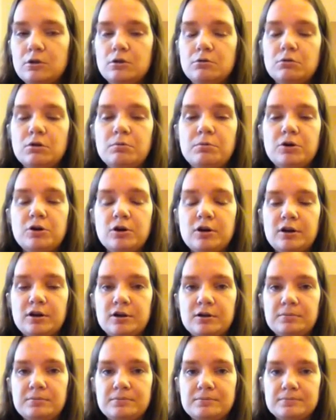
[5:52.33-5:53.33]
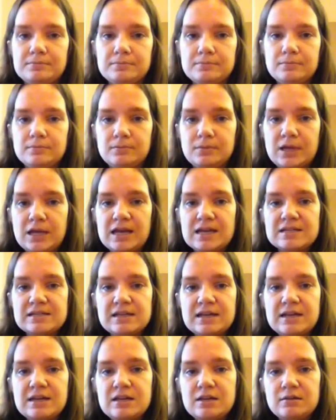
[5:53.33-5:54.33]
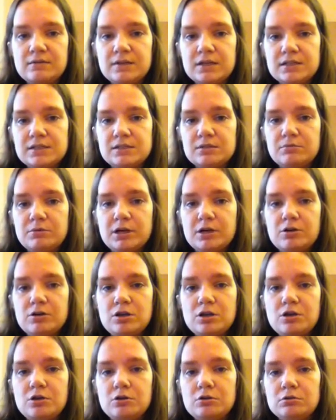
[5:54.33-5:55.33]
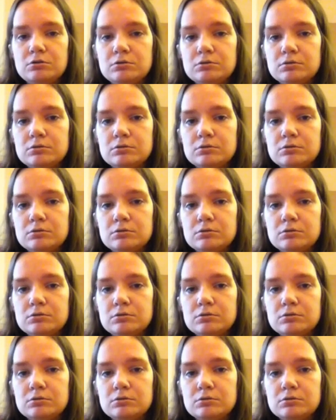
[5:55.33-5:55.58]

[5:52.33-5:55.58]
Reporter, is any of this about you?